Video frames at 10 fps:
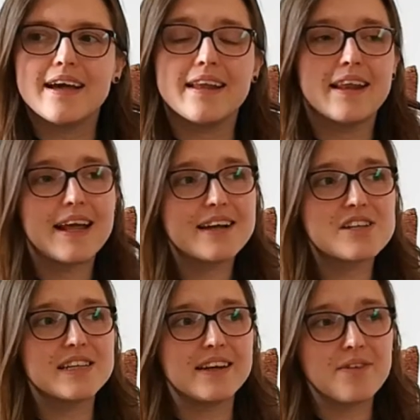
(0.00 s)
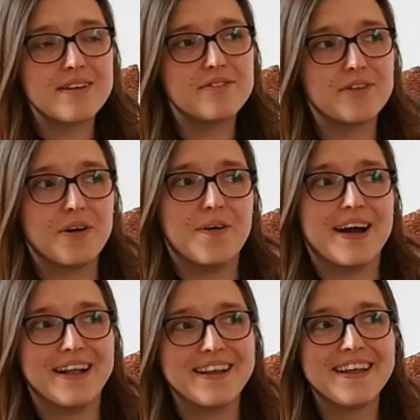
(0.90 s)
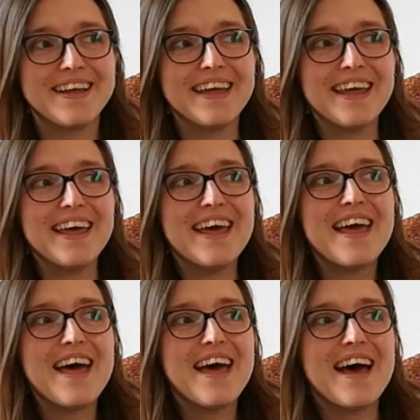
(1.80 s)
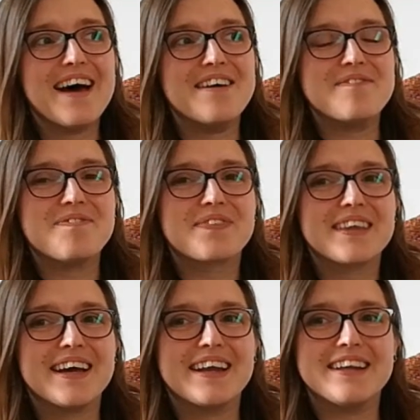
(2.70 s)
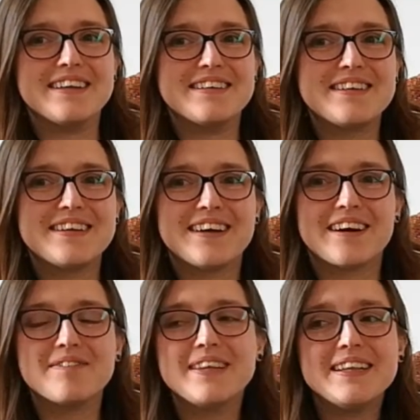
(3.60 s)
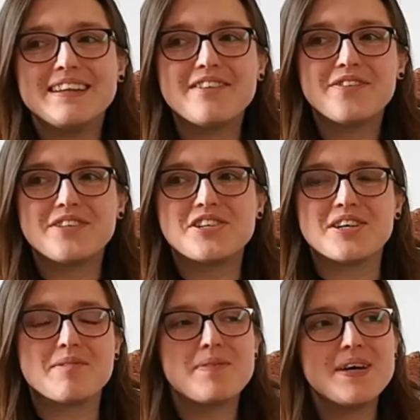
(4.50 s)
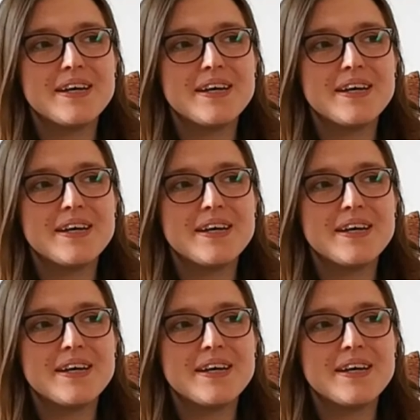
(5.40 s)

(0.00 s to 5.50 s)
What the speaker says: And then I actually quit for a while, and I did a completely different job.